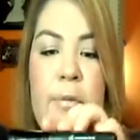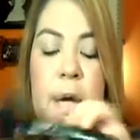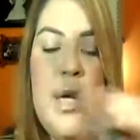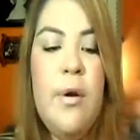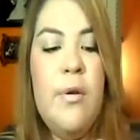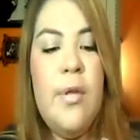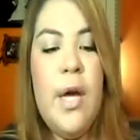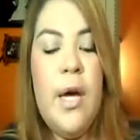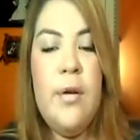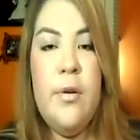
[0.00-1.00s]
right here on
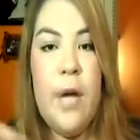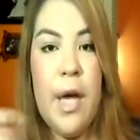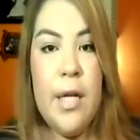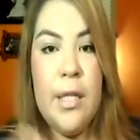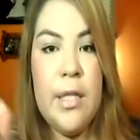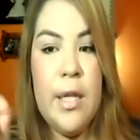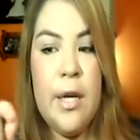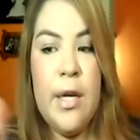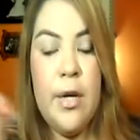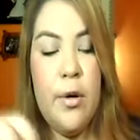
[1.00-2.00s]
the handle, and it's
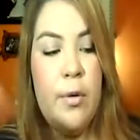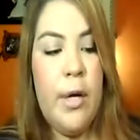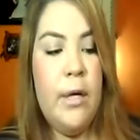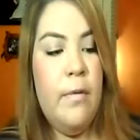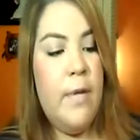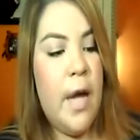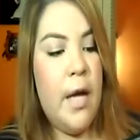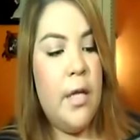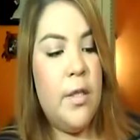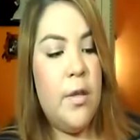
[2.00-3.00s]
engraved,
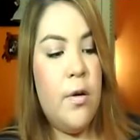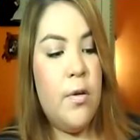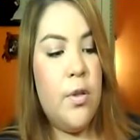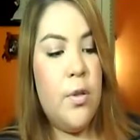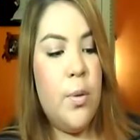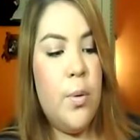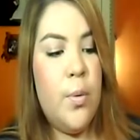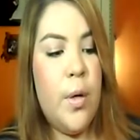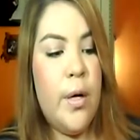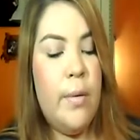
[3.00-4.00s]
and it's
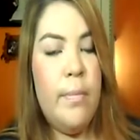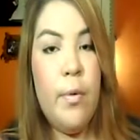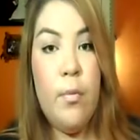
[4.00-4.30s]
also